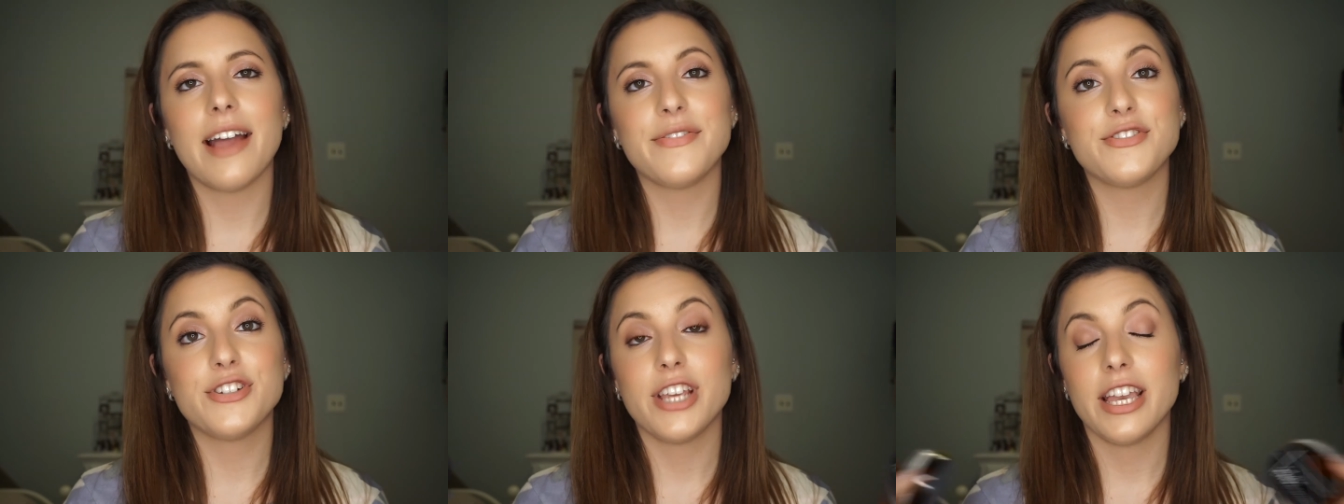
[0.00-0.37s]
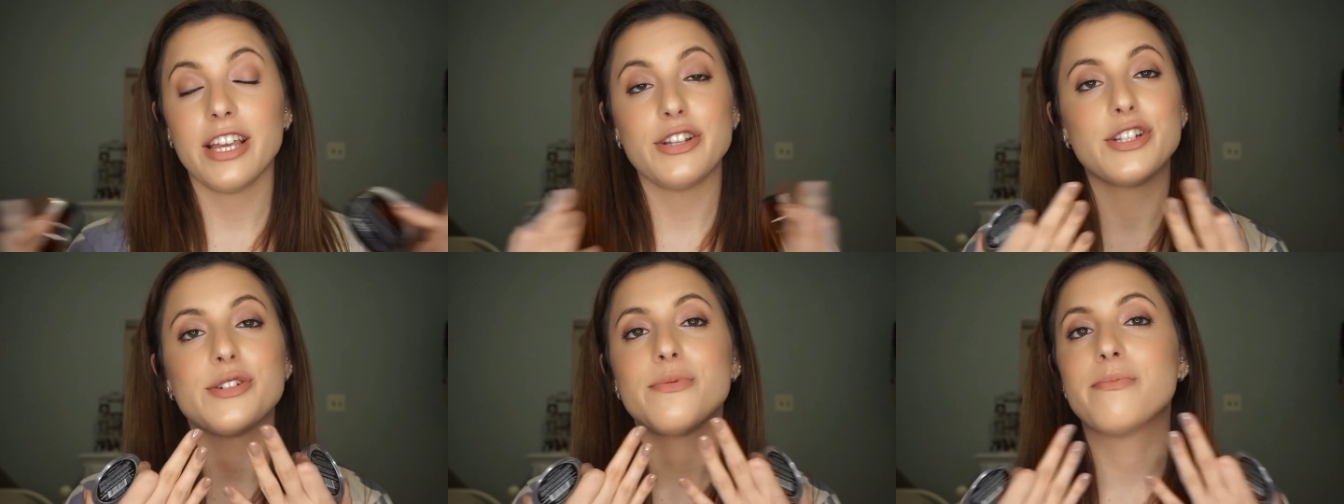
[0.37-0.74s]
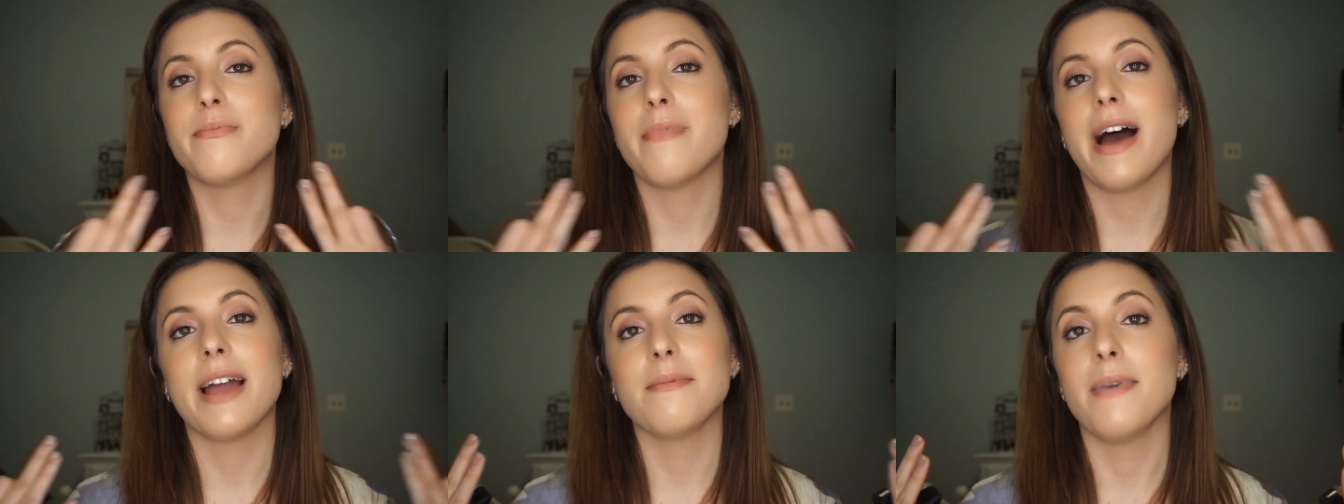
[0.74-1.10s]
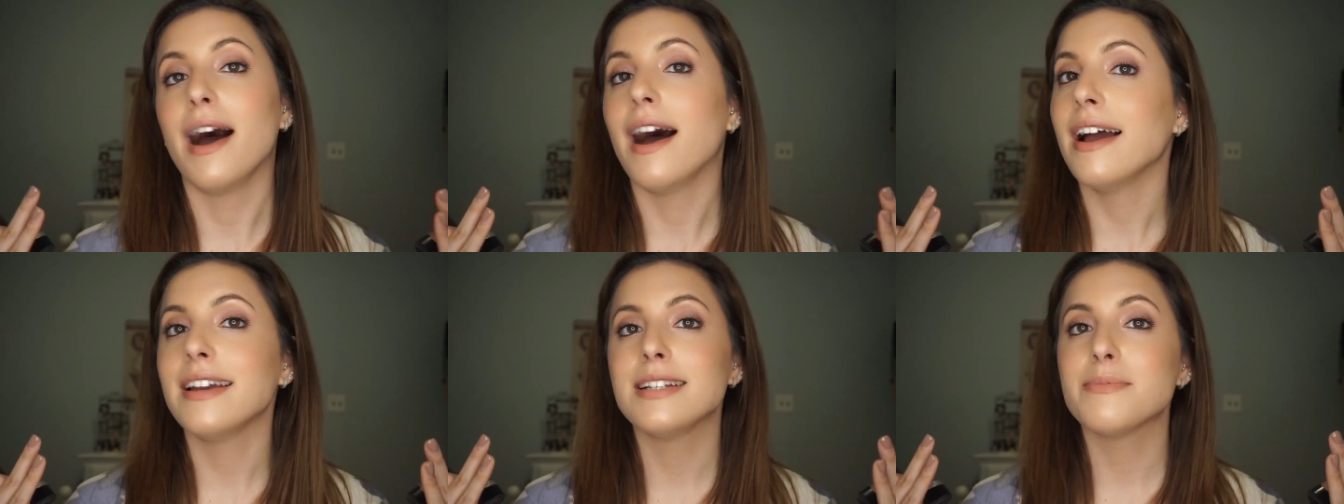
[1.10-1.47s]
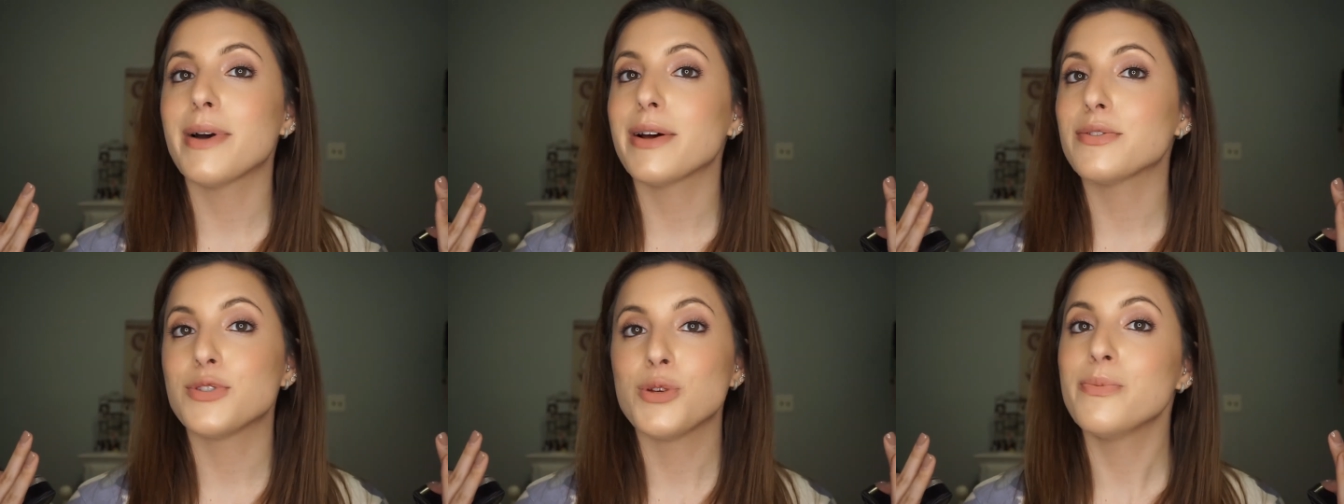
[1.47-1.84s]
I've changed my mind
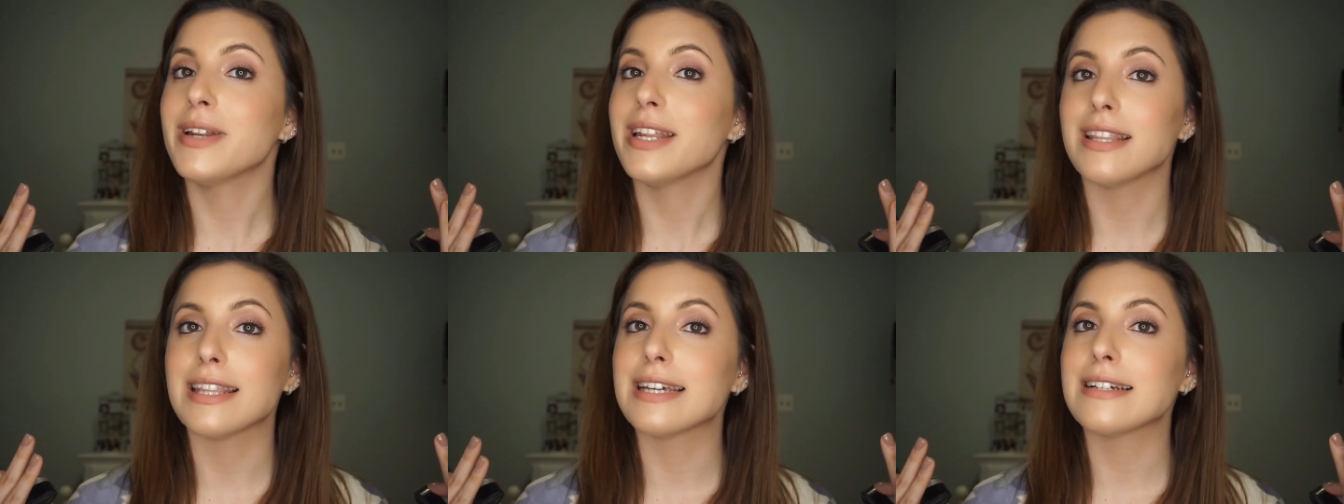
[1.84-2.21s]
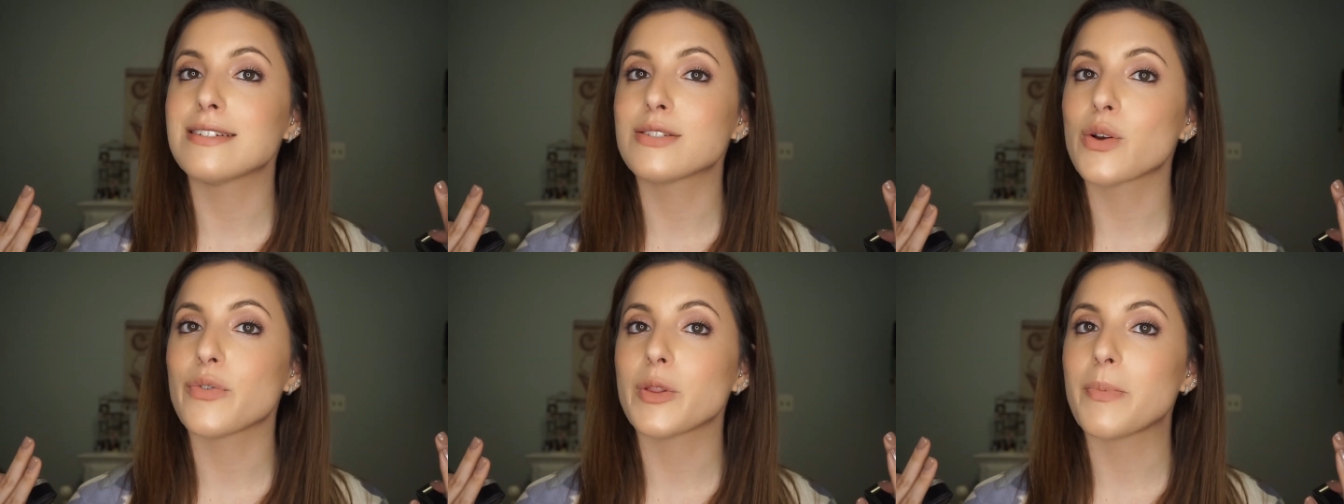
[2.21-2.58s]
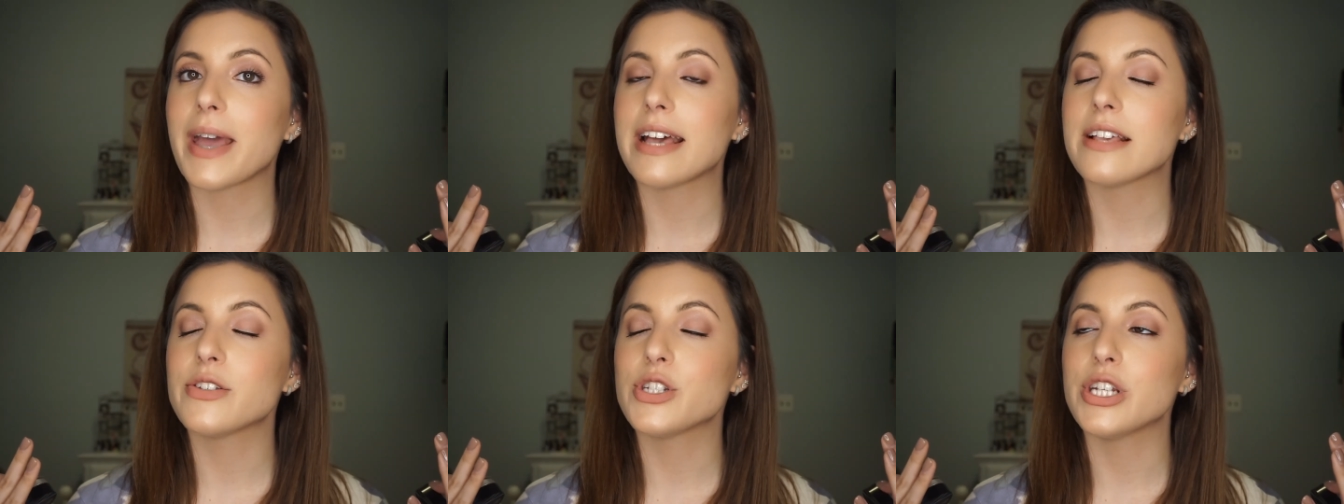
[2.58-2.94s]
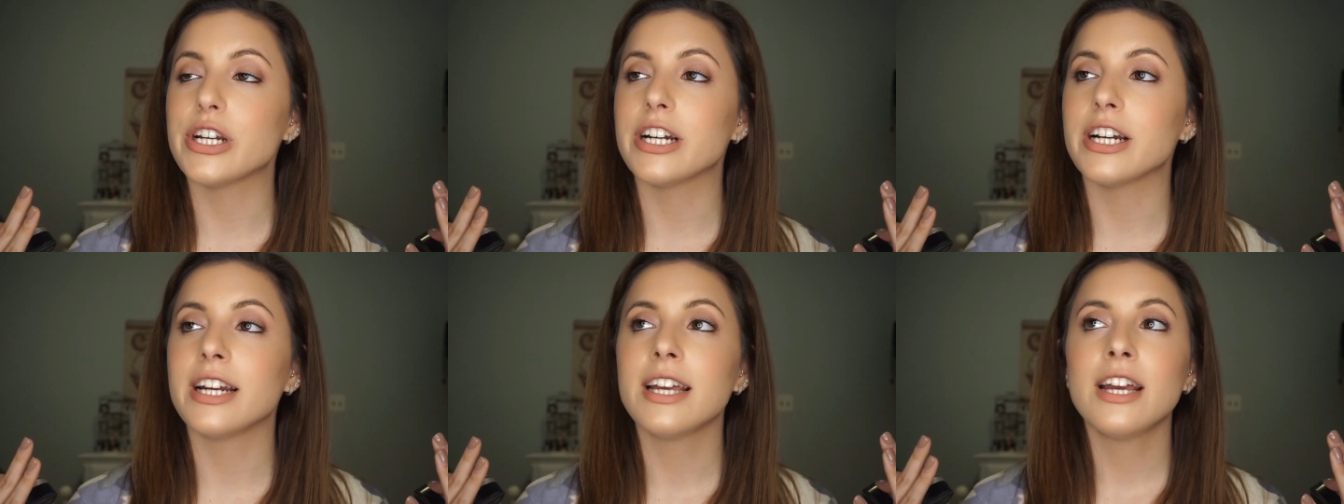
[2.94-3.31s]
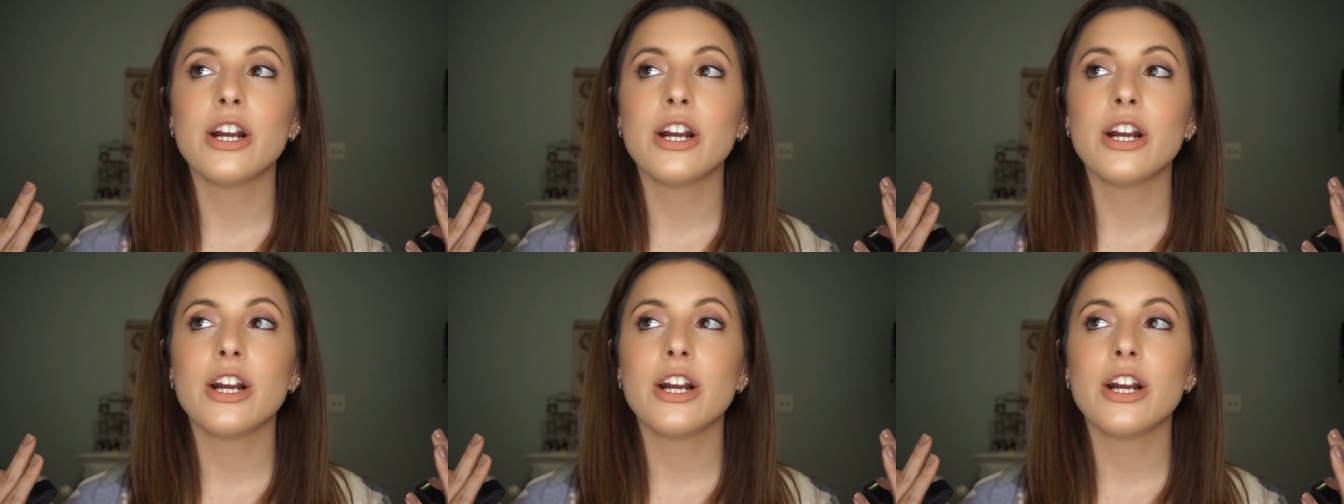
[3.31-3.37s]
about too many things over the past year.